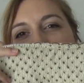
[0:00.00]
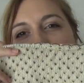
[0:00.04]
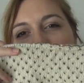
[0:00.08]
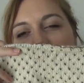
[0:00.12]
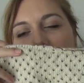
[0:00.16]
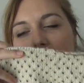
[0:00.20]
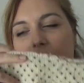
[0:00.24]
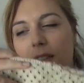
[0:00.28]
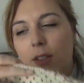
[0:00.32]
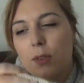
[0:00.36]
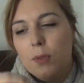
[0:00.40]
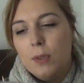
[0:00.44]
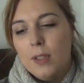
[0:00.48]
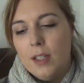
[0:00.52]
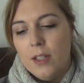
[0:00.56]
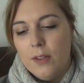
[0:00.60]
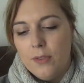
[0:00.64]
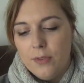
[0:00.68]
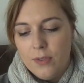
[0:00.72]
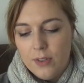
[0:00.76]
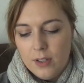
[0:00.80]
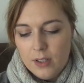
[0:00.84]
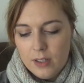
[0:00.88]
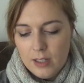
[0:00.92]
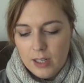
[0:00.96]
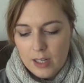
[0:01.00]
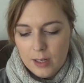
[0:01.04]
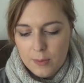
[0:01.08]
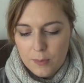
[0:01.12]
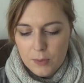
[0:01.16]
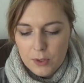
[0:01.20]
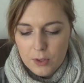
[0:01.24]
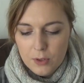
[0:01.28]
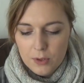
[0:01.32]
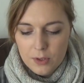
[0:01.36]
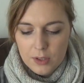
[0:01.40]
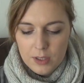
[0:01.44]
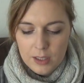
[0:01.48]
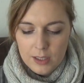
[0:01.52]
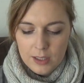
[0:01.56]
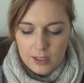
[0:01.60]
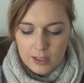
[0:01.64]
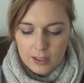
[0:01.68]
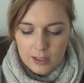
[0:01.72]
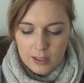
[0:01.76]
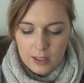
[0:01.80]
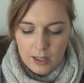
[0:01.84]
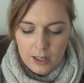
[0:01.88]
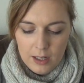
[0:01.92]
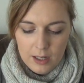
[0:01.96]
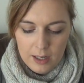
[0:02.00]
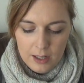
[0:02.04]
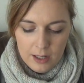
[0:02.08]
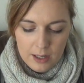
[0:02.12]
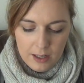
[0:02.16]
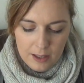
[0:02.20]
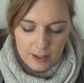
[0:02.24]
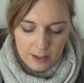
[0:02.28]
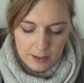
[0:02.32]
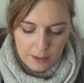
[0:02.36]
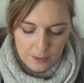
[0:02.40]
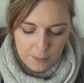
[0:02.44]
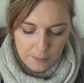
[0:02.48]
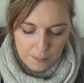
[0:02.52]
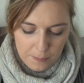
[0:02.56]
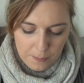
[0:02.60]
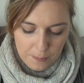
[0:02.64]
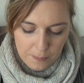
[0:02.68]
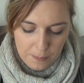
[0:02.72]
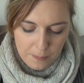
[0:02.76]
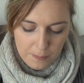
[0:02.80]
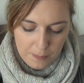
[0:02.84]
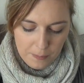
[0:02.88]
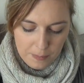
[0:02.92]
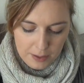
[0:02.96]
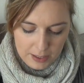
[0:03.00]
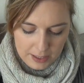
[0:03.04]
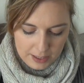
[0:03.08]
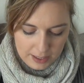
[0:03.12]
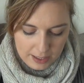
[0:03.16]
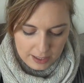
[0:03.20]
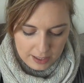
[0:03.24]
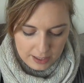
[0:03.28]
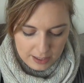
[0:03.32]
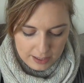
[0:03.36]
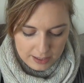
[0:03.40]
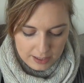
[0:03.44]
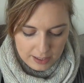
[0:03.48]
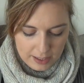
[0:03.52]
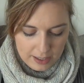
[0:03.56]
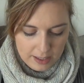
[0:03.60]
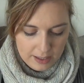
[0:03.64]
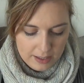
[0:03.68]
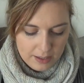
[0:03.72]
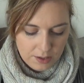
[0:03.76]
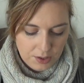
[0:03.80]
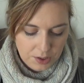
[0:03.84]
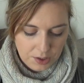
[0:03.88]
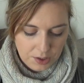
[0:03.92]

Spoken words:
yes, it's really fun. I'm using my Haya